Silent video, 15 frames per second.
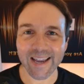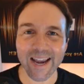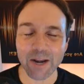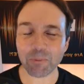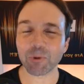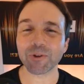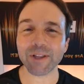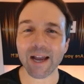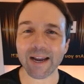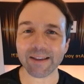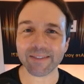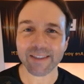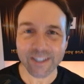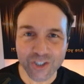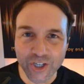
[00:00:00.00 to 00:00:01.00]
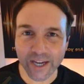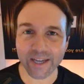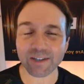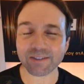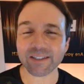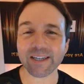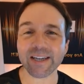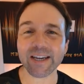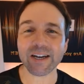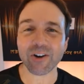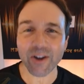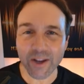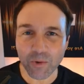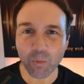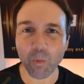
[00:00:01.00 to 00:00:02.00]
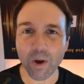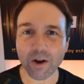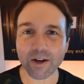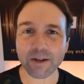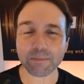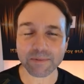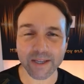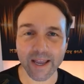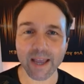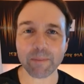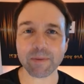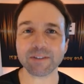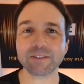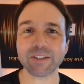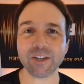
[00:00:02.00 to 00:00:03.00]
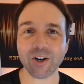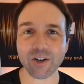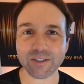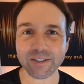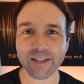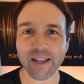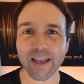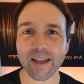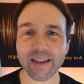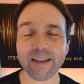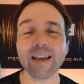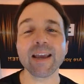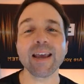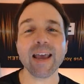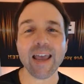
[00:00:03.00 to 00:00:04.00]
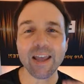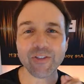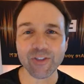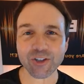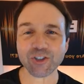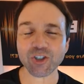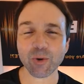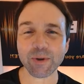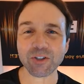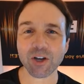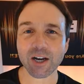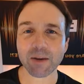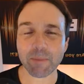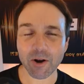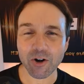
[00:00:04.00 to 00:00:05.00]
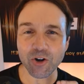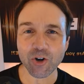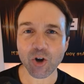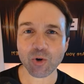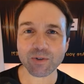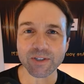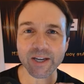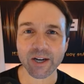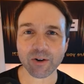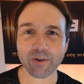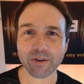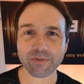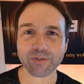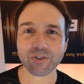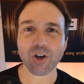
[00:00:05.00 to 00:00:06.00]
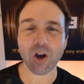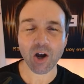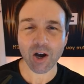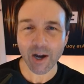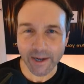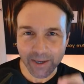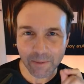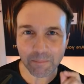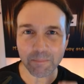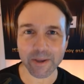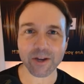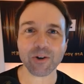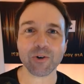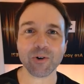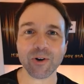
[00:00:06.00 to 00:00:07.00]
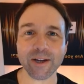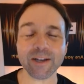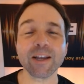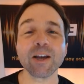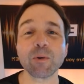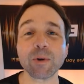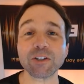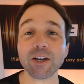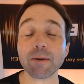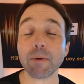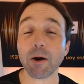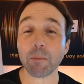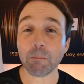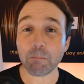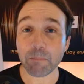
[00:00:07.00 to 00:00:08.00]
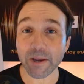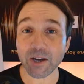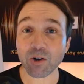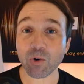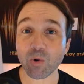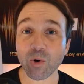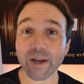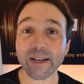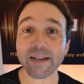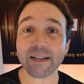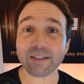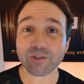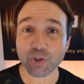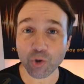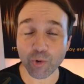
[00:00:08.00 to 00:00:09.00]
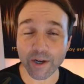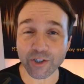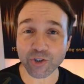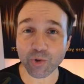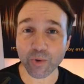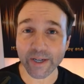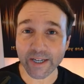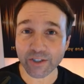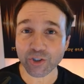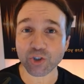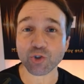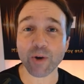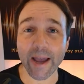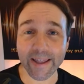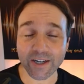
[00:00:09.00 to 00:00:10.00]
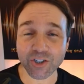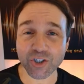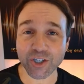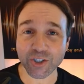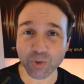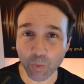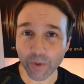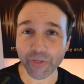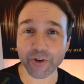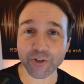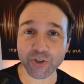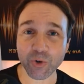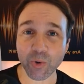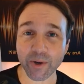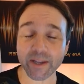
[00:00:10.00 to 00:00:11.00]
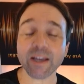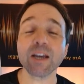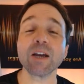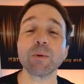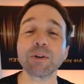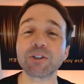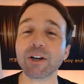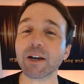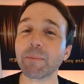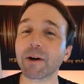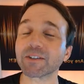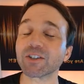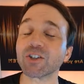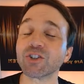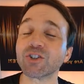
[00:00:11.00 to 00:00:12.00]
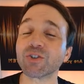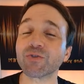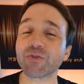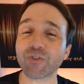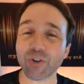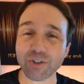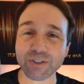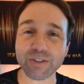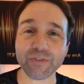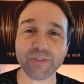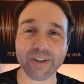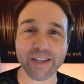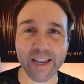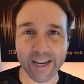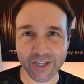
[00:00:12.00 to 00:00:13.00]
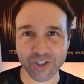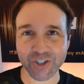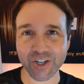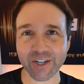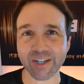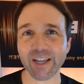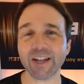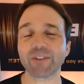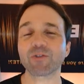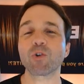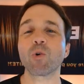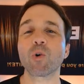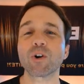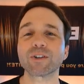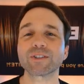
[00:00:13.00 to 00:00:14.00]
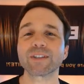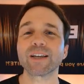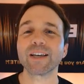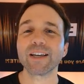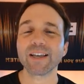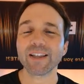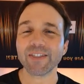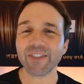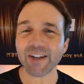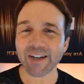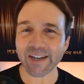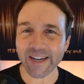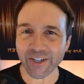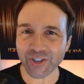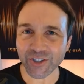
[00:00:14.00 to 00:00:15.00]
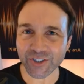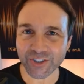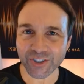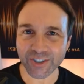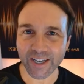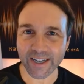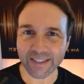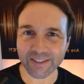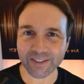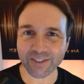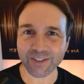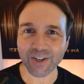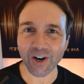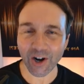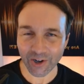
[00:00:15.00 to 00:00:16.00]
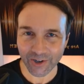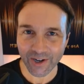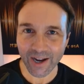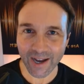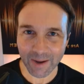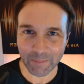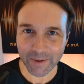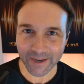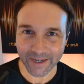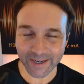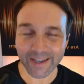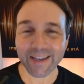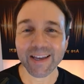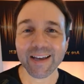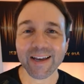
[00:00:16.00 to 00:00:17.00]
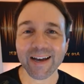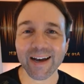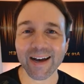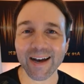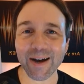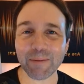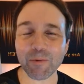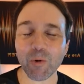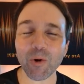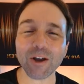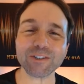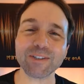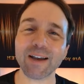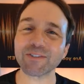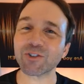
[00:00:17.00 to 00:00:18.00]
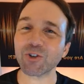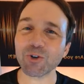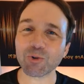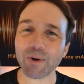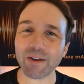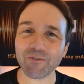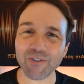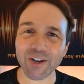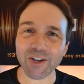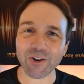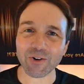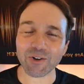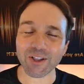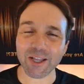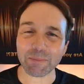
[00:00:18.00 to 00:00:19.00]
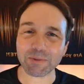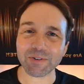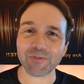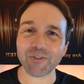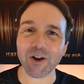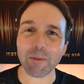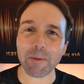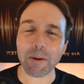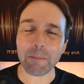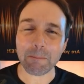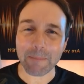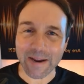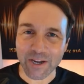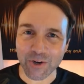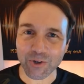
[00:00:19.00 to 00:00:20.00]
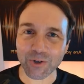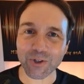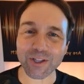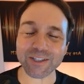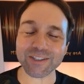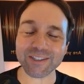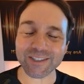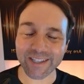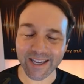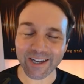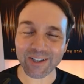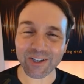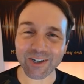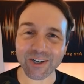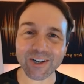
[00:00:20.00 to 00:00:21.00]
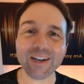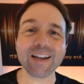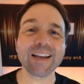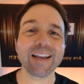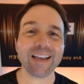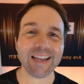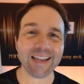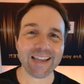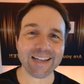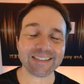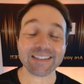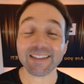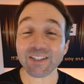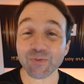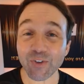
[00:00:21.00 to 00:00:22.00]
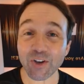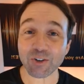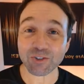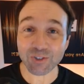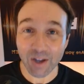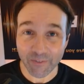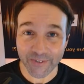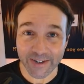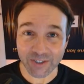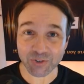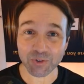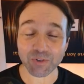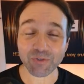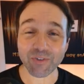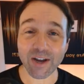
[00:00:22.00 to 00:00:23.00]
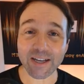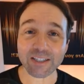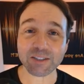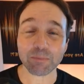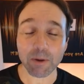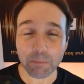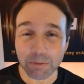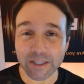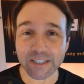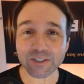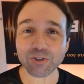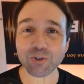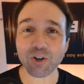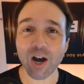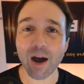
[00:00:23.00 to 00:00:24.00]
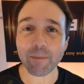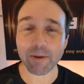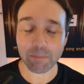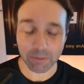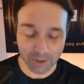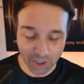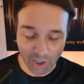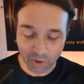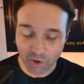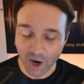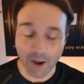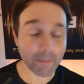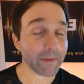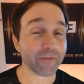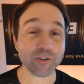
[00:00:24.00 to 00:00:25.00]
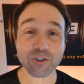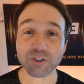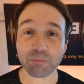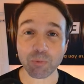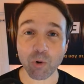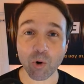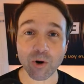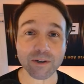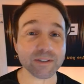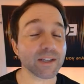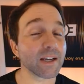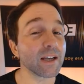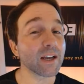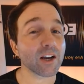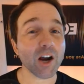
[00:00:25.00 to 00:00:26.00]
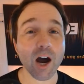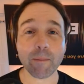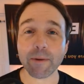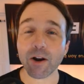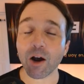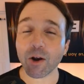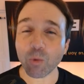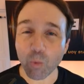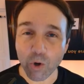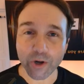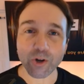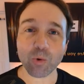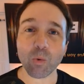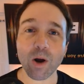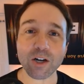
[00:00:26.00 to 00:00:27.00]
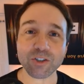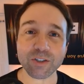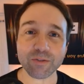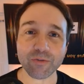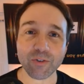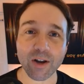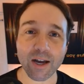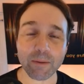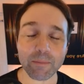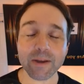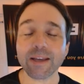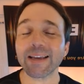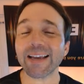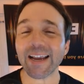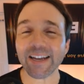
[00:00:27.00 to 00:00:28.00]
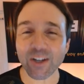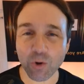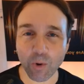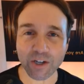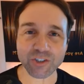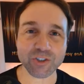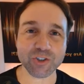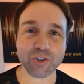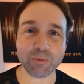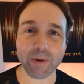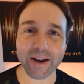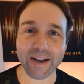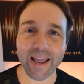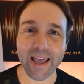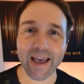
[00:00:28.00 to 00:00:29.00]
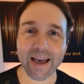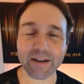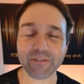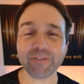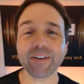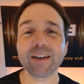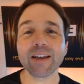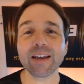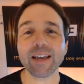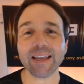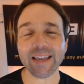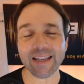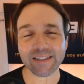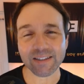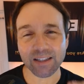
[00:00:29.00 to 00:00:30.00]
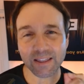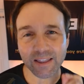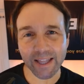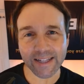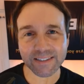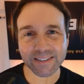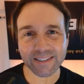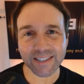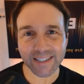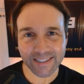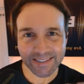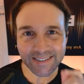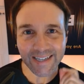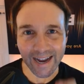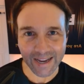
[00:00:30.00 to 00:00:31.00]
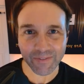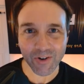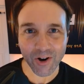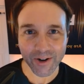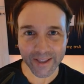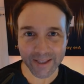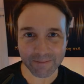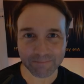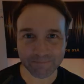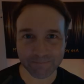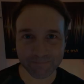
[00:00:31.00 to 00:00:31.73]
April 9th, JLD here, and welcome to MSTR Today. In this show, we talk about no tariffs on Bitcoin. We talk about Bitcoin Treasury strategies, what they're doing. We talk about diversification, and of course, the nation states are coming. We also have two great video clips from Michael Saylor. And this video is not financial advice, but please do comment below, comment for support, comment on where you're watching from, any questions you might have, and let's dive on in.